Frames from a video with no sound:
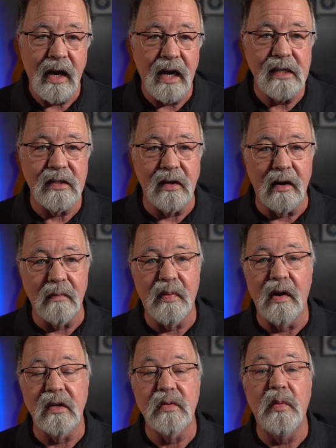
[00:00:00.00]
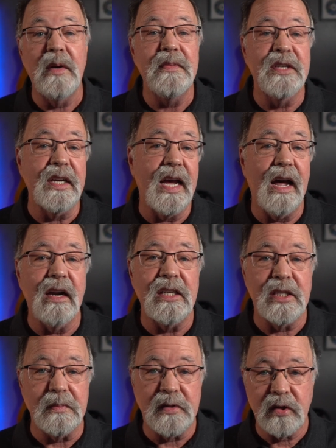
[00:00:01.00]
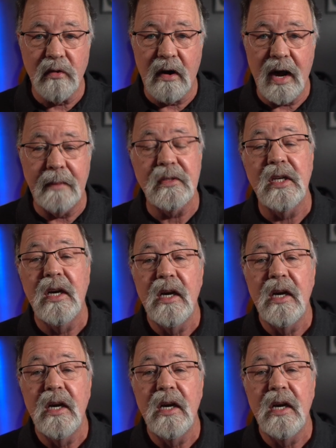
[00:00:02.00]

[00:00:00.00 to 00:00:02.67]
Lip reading: nice dog parks. Williamson County subscribes